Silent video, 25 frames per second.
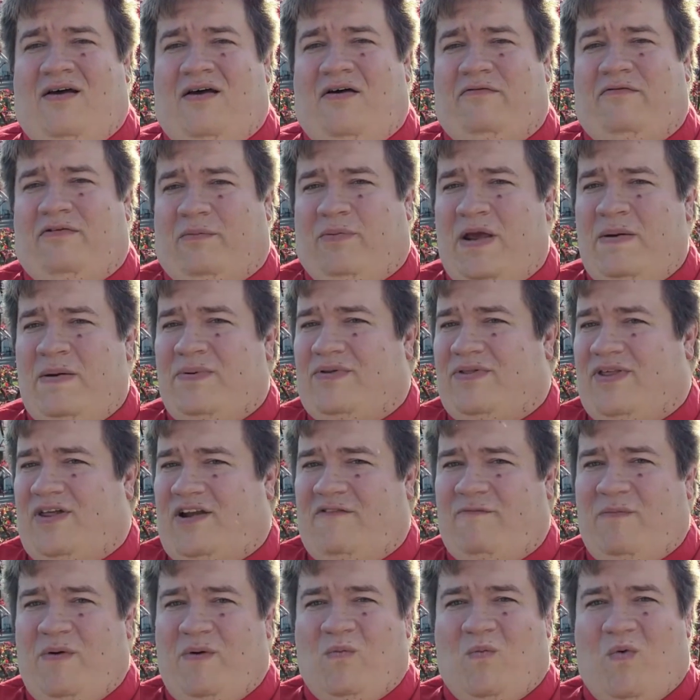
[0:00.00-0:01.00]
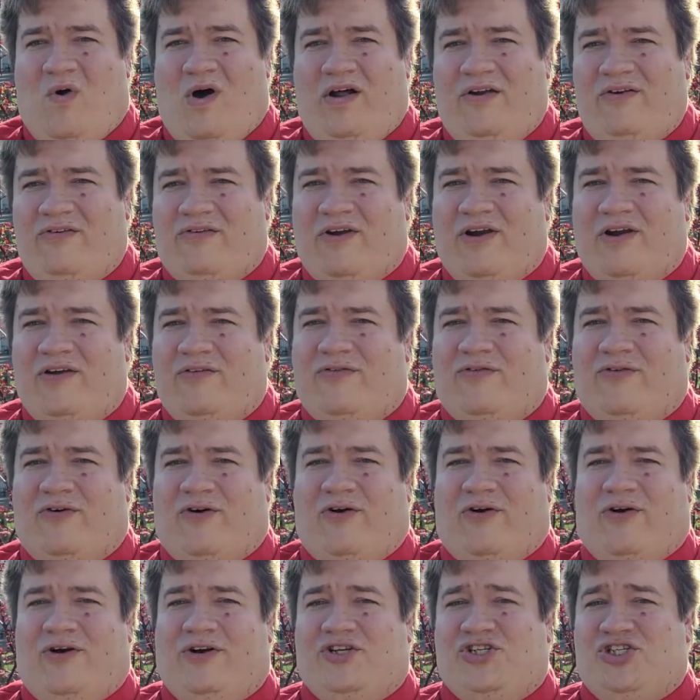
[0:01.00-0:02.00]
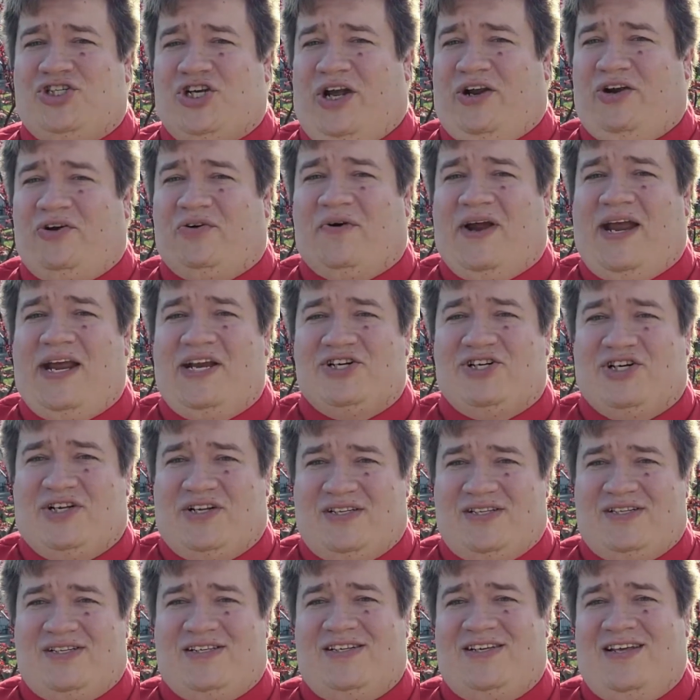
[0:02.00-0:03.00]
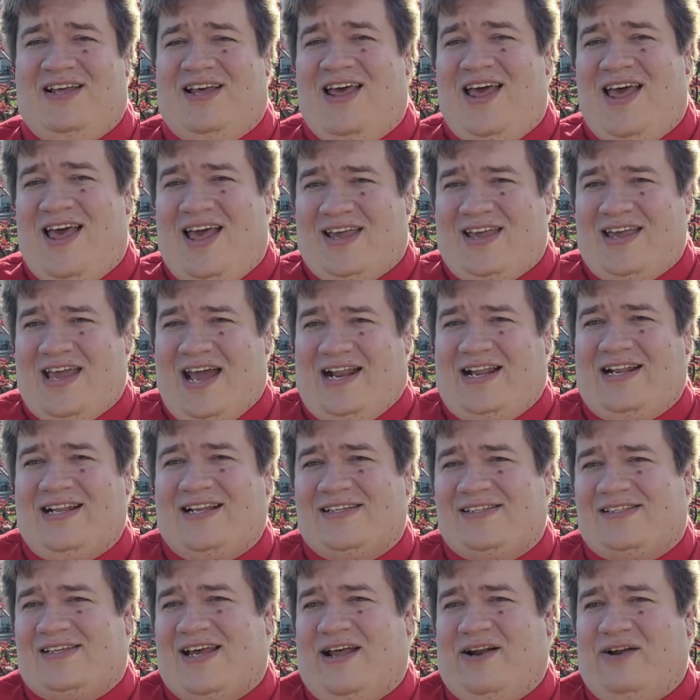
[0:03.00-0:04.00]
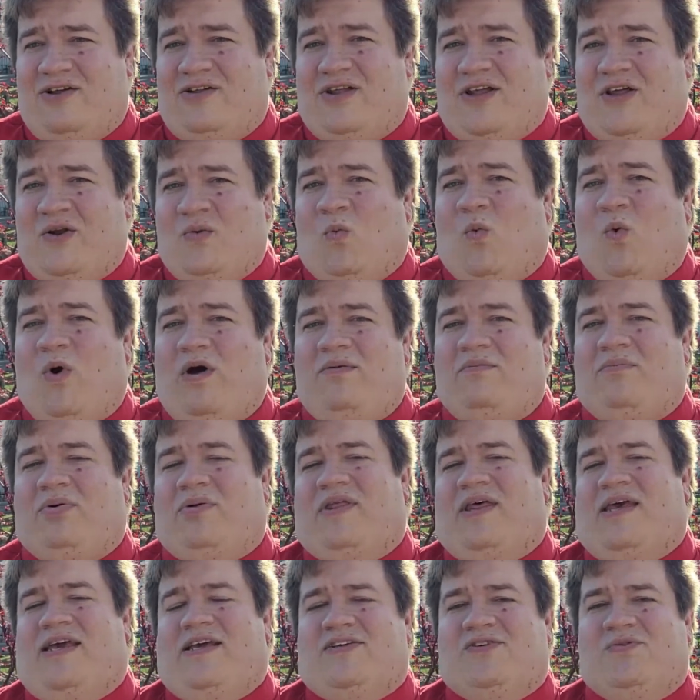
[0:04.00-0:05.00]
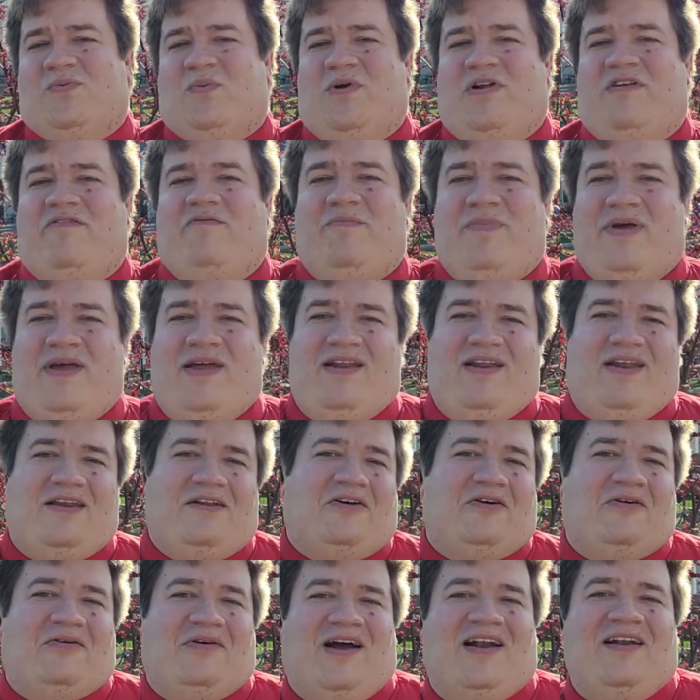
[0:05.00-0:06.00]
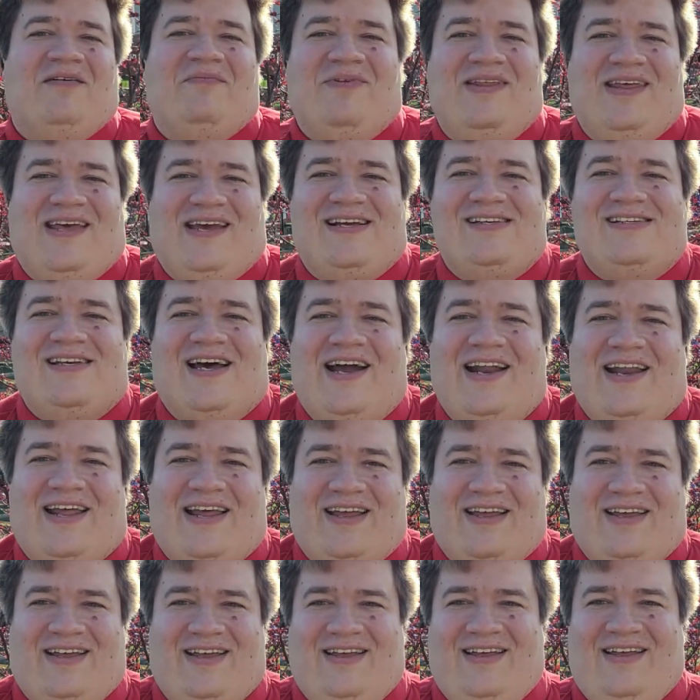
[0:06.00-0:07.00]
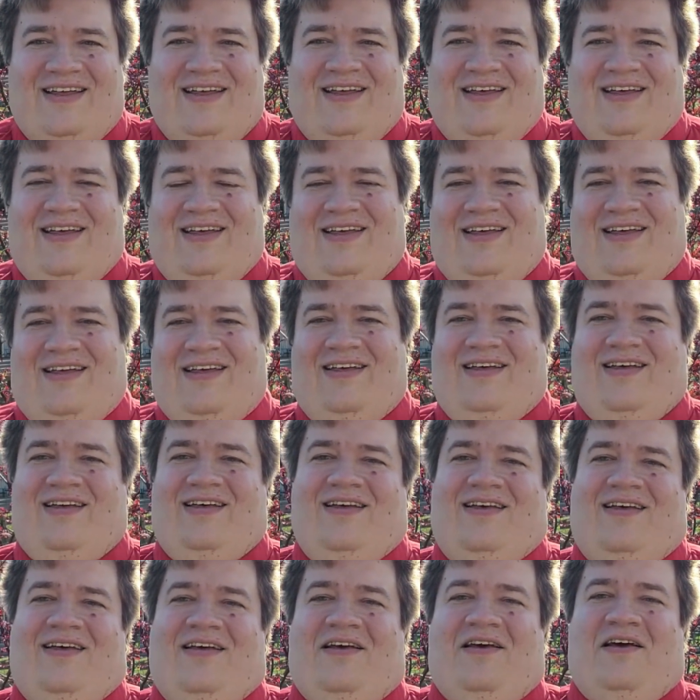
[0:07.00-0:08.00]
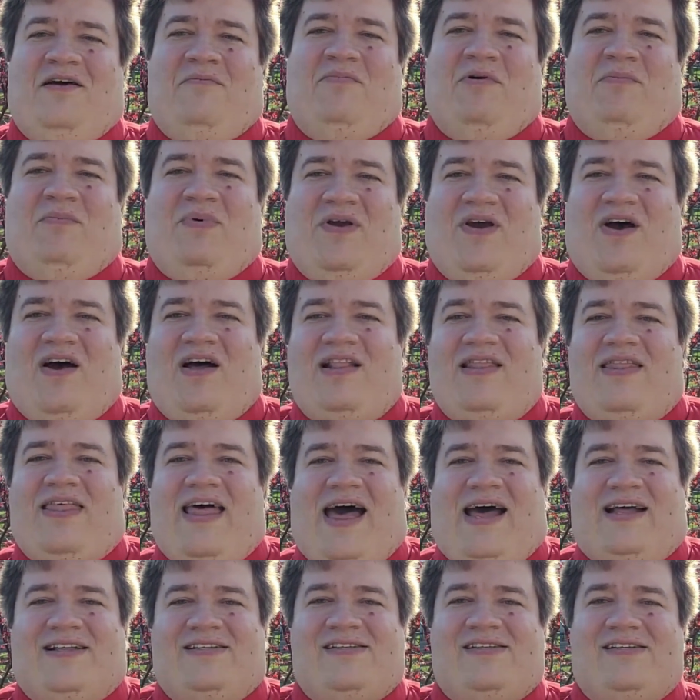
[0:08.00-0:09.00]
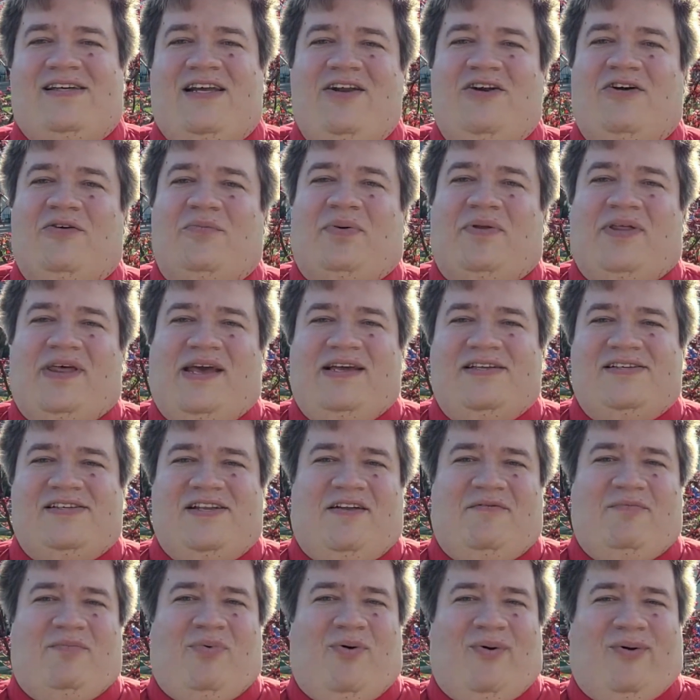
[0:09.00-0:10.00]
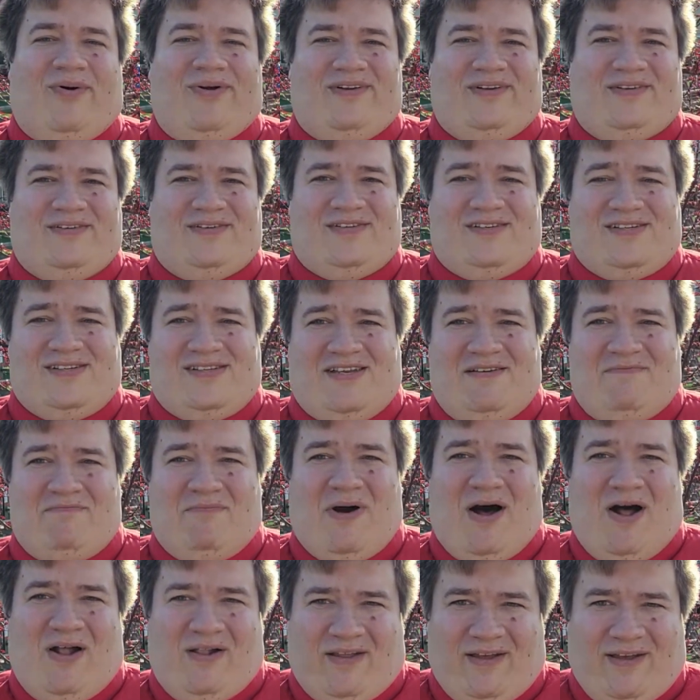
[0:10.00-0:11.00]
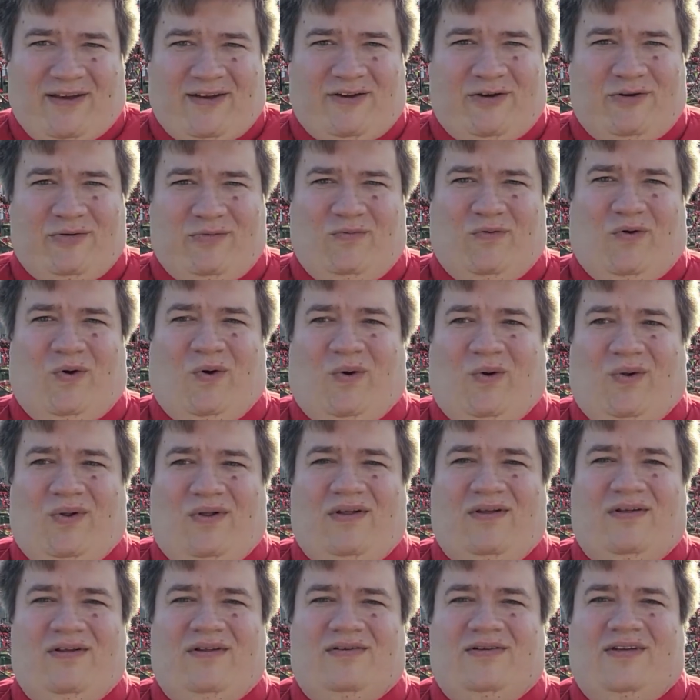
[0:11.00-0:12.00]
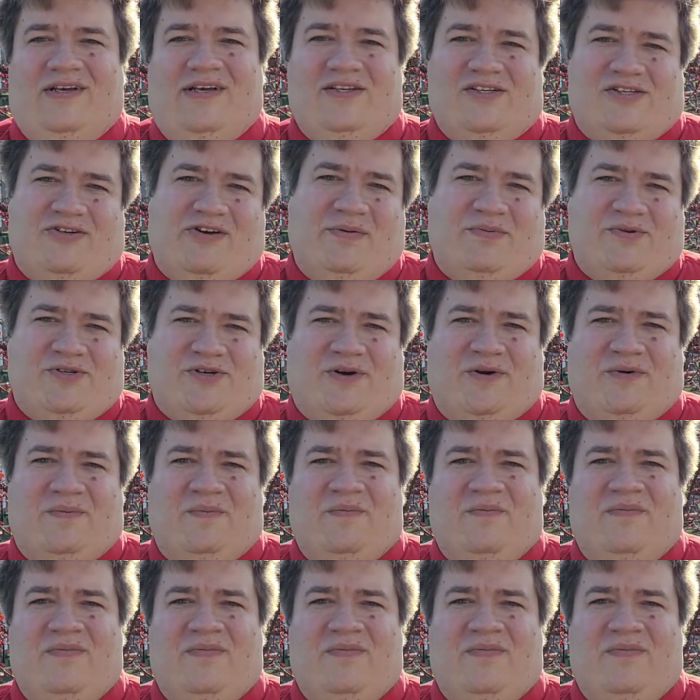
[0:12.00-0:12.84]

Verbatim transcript: For people that have been wandering for generations, getting to settle in one place would have been incredibly exciting. But beyond that, cedar plays an important symbolic role in Scripture.